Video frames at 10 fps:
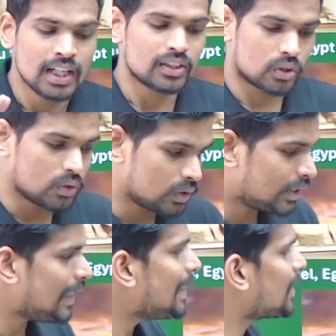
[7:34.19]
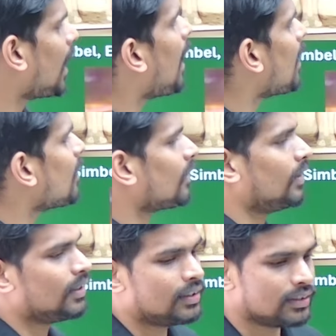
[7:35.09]
So these are,
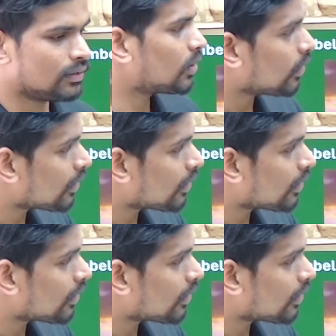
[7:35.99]
so